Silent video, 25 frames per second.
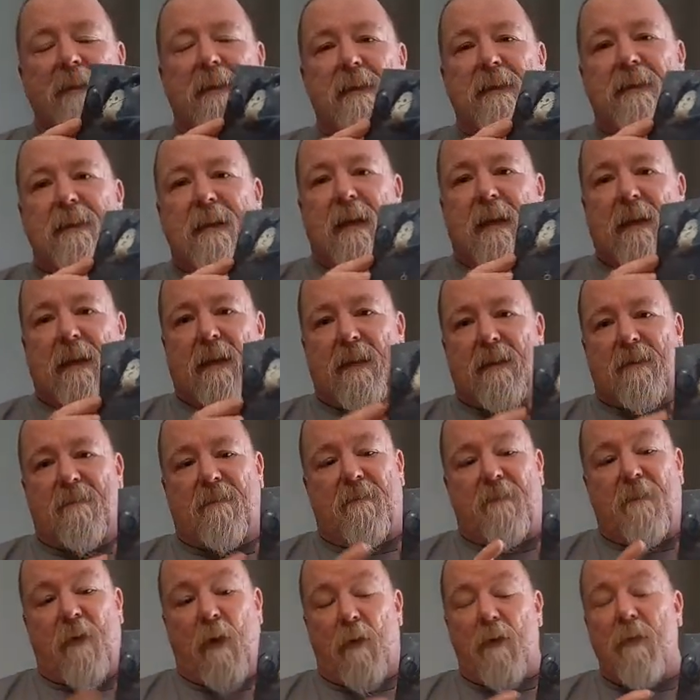This deck
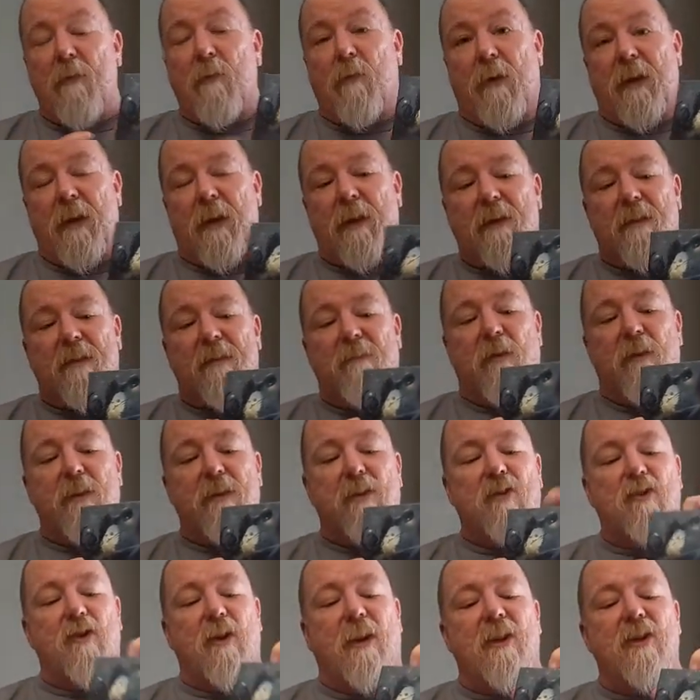is very weird. It's very
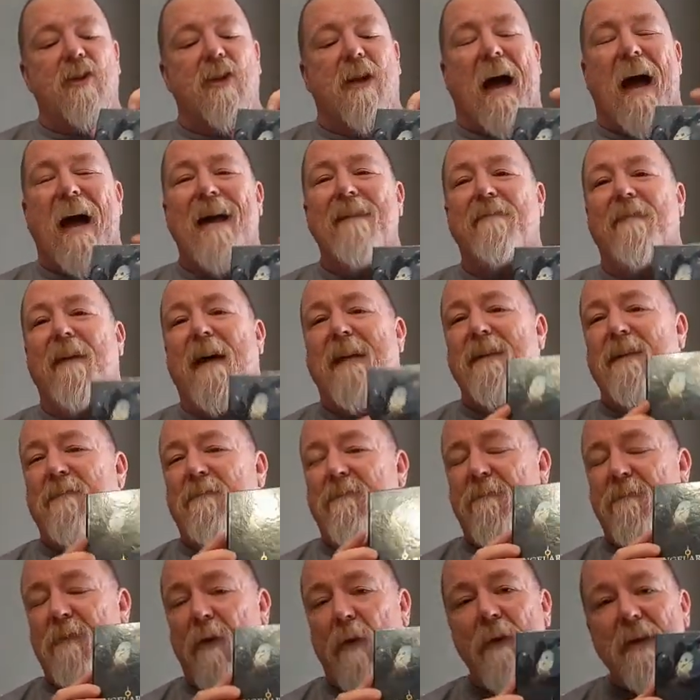strange, and I find it
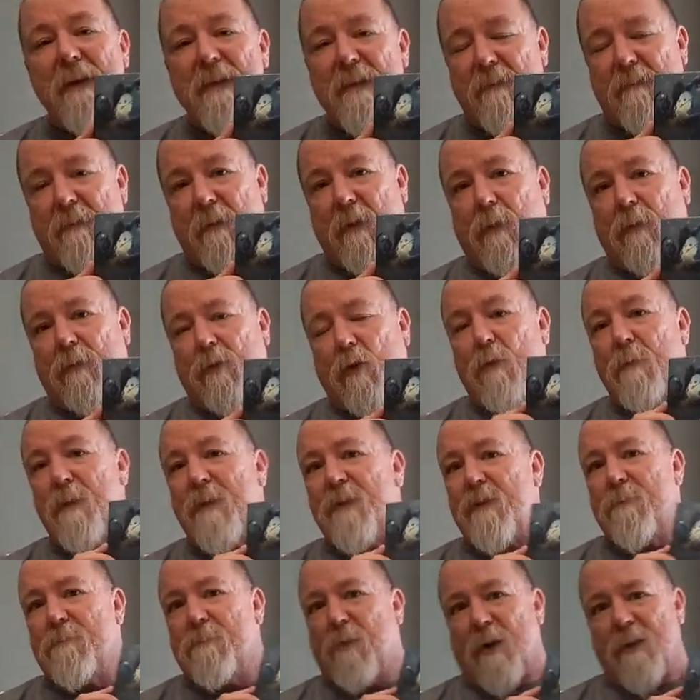very difficult,
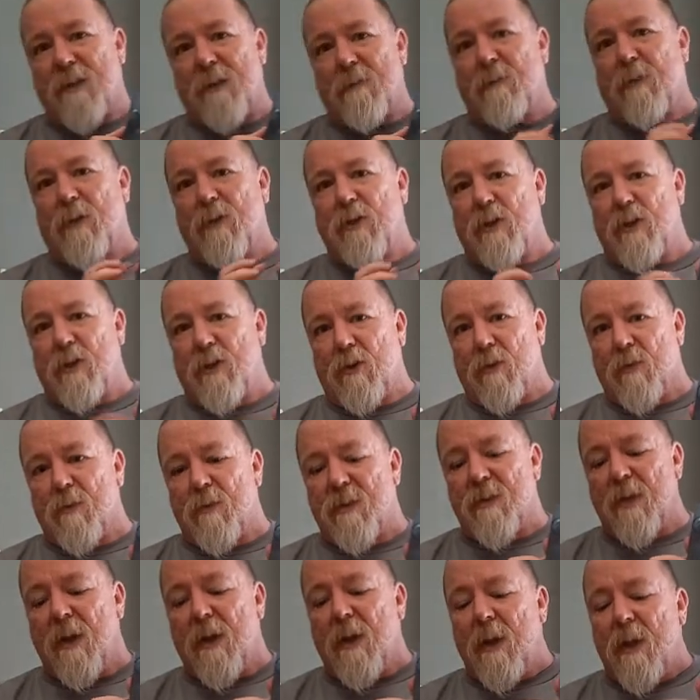almost impossible to
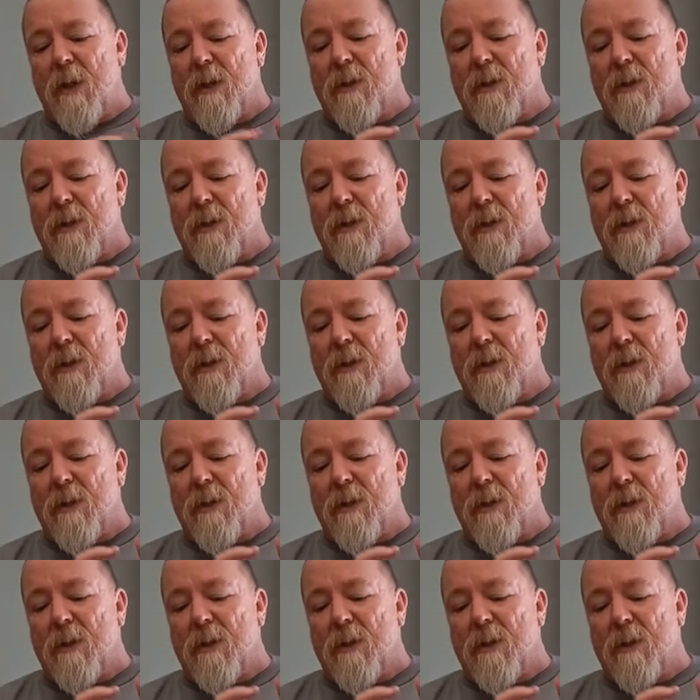use.